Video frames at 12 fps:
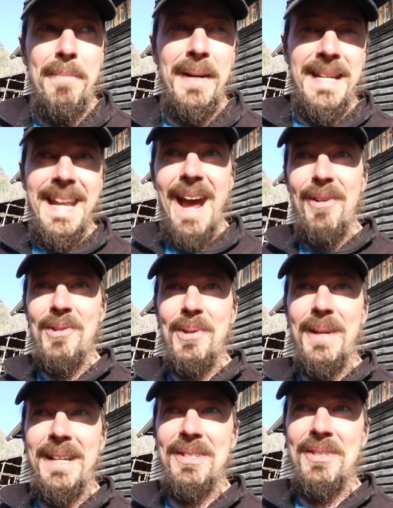But now you
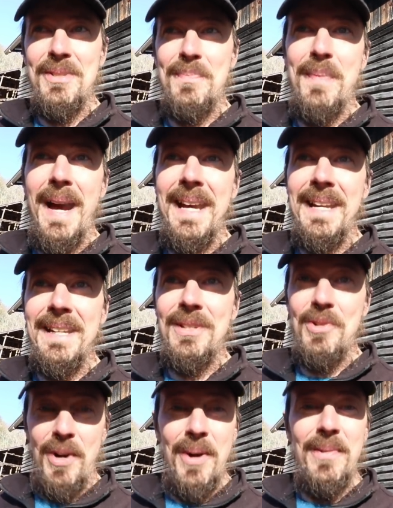can actually just buy a
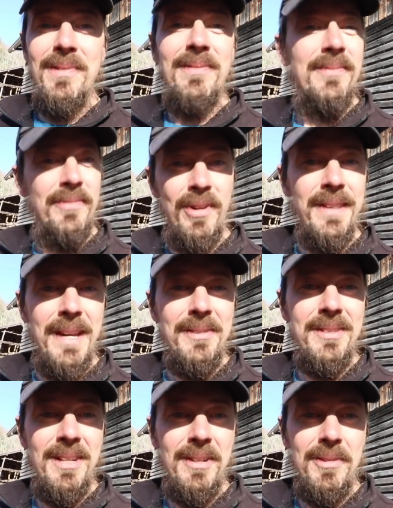drone for
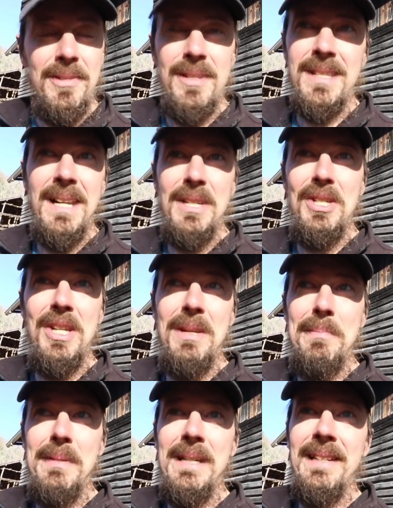$1,000. It's not
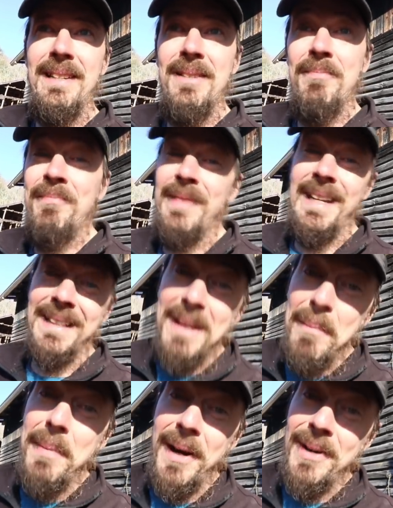cheap, but in
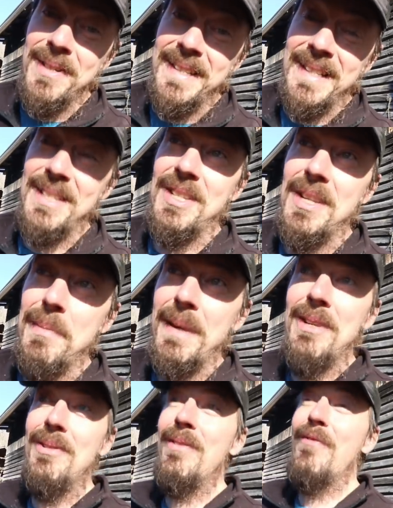comparison it's cheap,
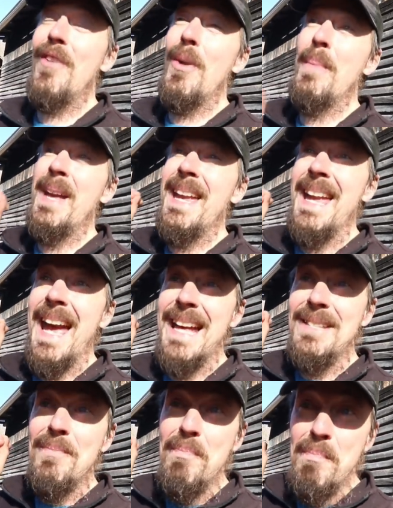and you can film
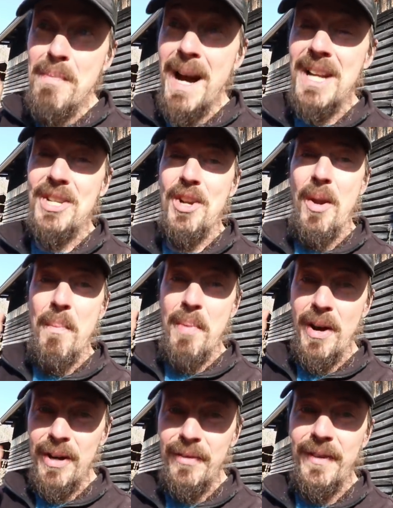as much
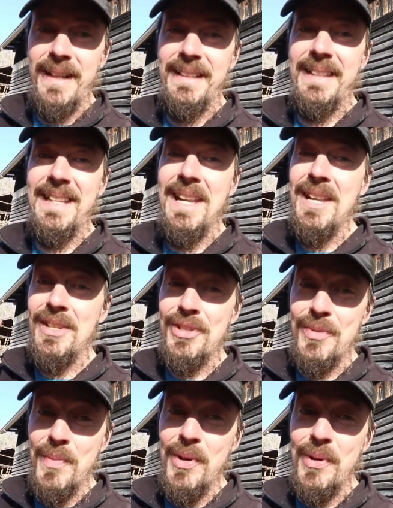perfectly
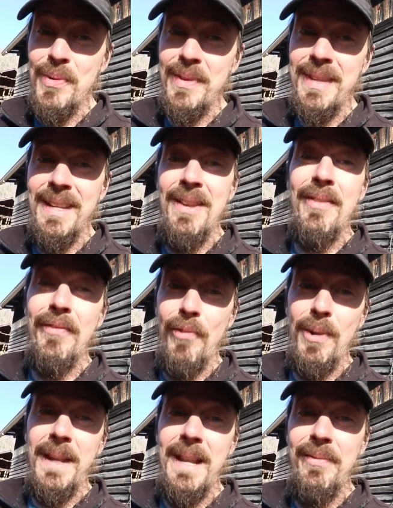smooth
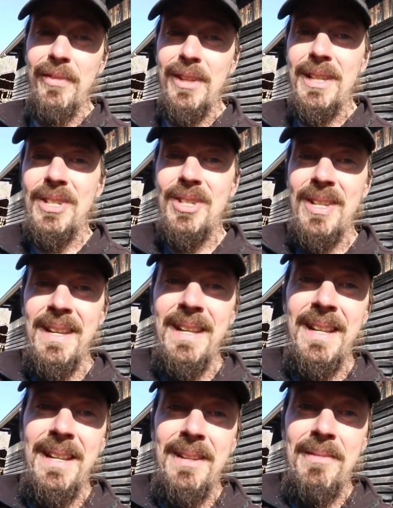4K footage
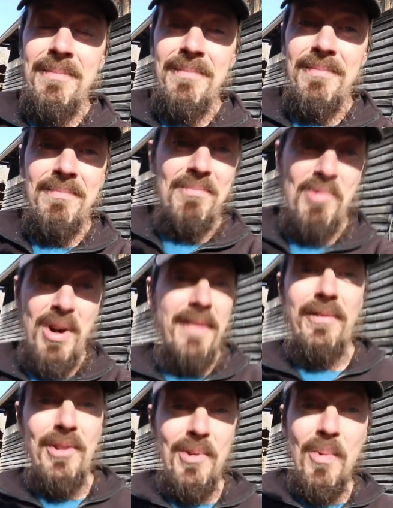
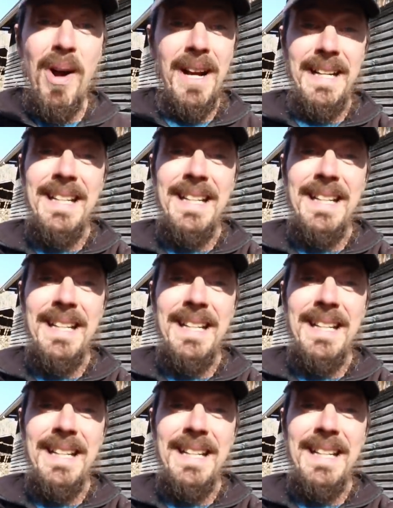wherever you want,